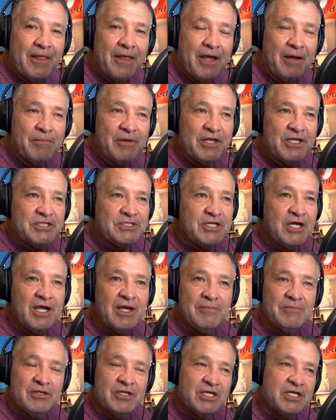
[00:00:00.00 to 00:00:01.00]
And by the
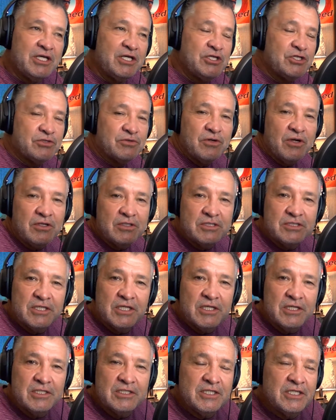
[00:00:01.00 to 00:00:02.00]
time the kids are all
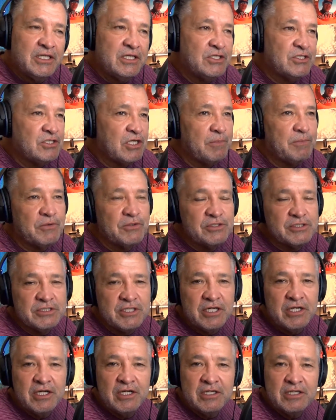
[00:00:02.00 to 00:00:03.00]
settled in, supper's
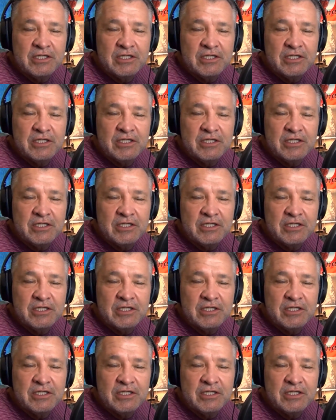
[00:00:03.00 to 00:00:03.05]
done,